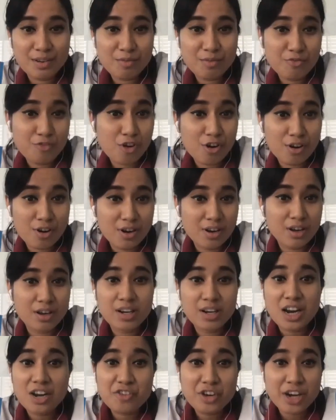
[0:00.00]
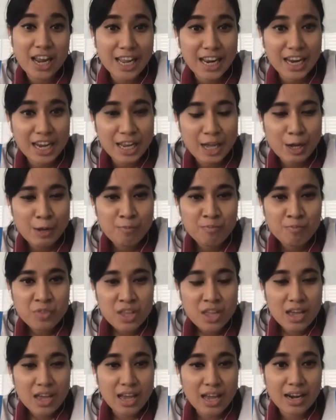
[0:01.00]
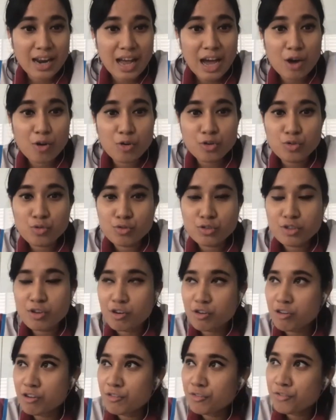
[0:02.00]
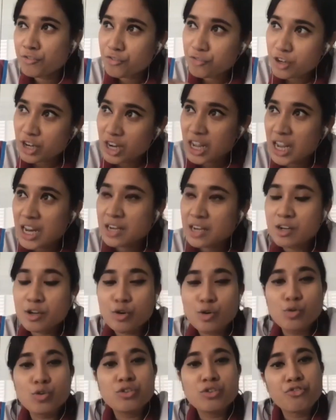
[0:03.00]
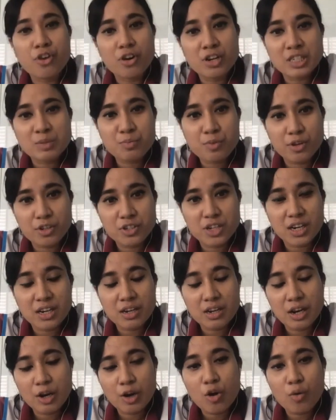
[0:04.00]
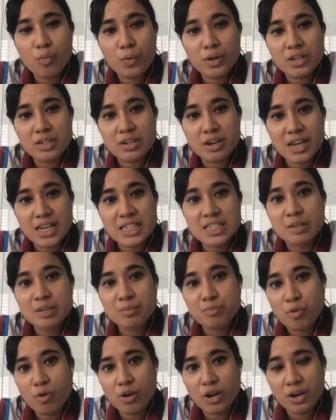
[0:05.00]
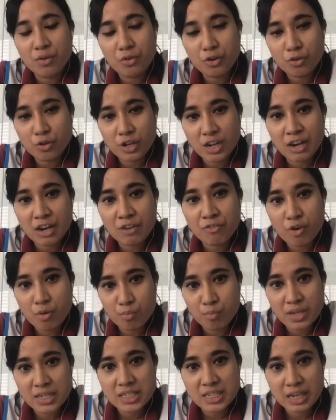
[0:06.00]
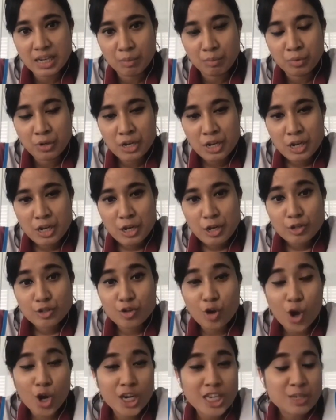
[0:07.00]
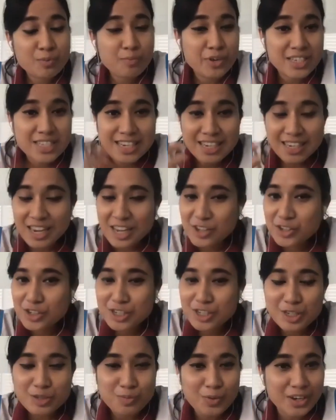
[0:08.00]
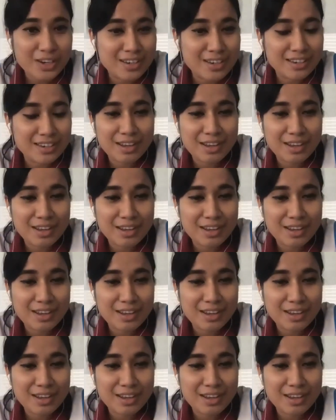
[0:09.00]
for a country like India, and how to sort of create the route for this project along with the right support that we could get from Basecamp. So all these presentations with